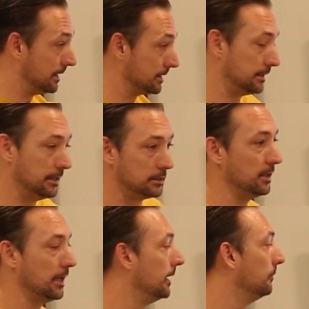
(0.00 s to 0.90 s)
doesn't need to
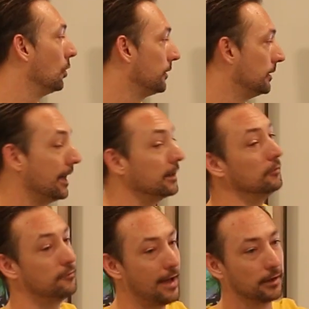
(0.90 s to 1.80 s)
be any more than that. In
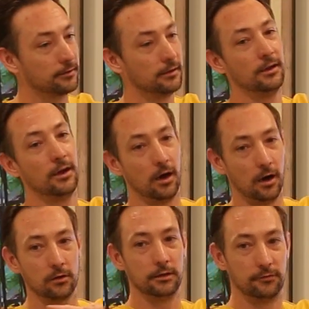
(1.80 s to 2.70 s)
fact,
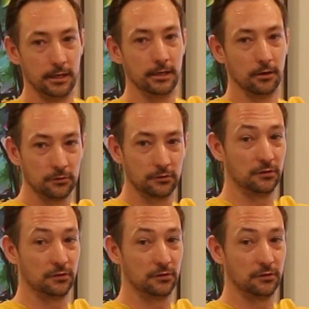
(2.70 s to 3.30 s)
ugly videos